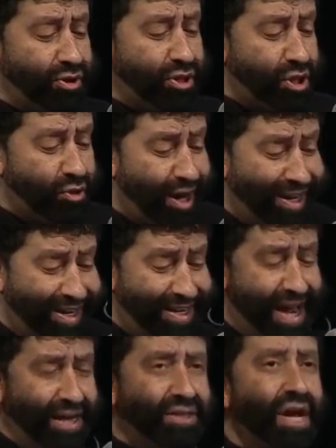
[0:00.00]
Baltic Dry
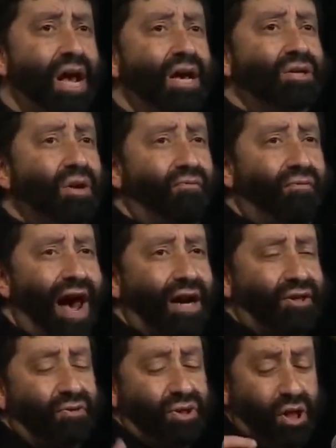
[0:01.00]
Index. Some
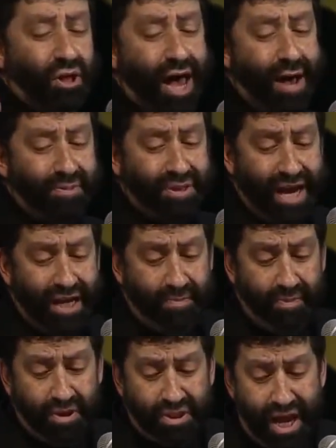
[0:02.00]
factors collapsed
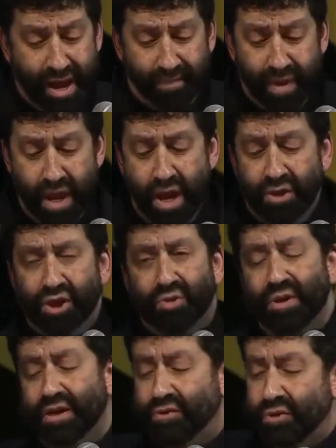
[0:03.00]
80%. The
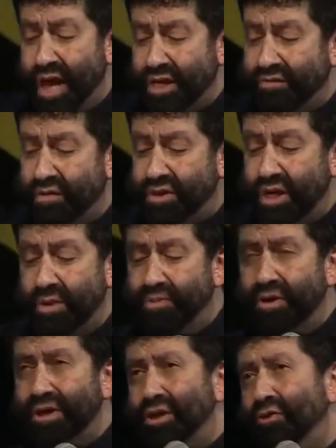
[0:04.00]
Shemitah of 2015
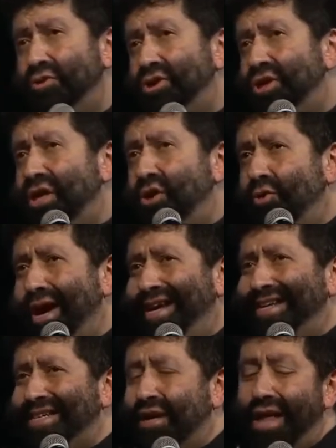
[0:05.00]
produced the
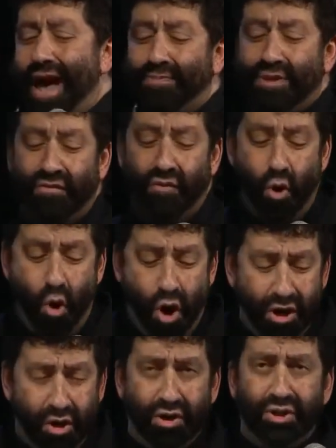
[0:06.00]
greatest collapse of
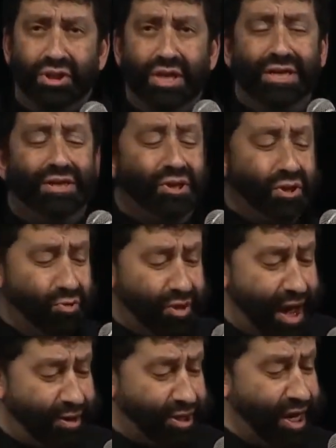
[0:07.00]
oil since
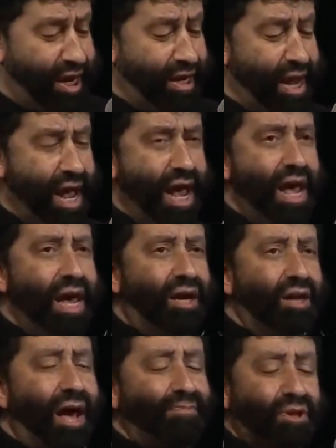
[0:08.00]
2008. It
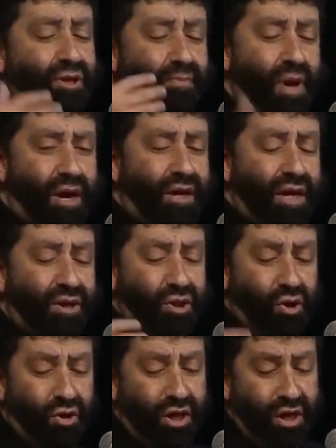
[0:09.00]
collapsed
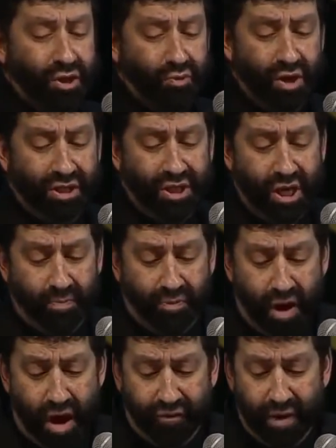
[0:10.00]
commodities, earnings, retail
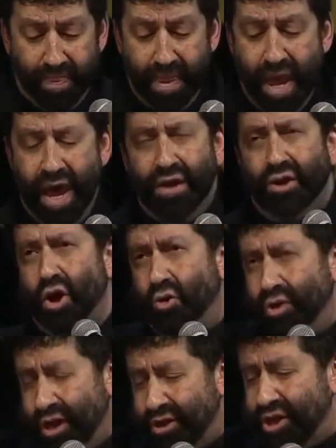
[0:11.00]
profit. And
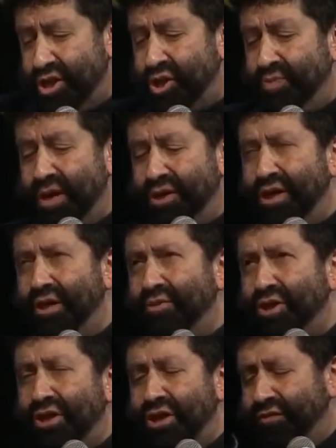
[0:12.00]
going into the Shemitah, there
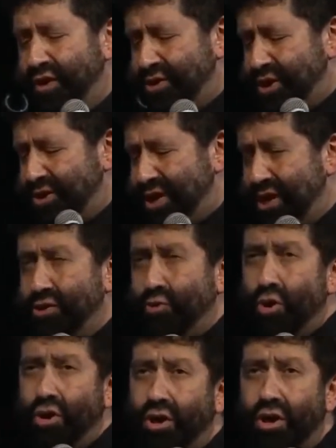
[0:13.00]
was a difference. The center of
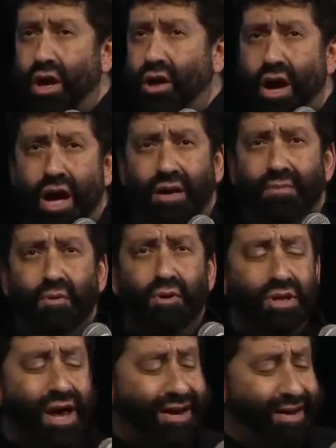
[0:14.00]
the world economy
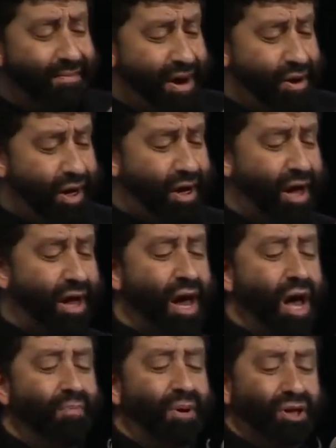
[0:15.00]
was not America,
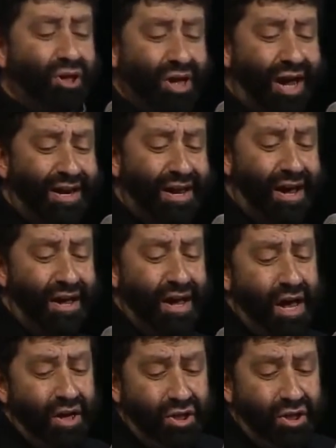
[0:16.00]
but China.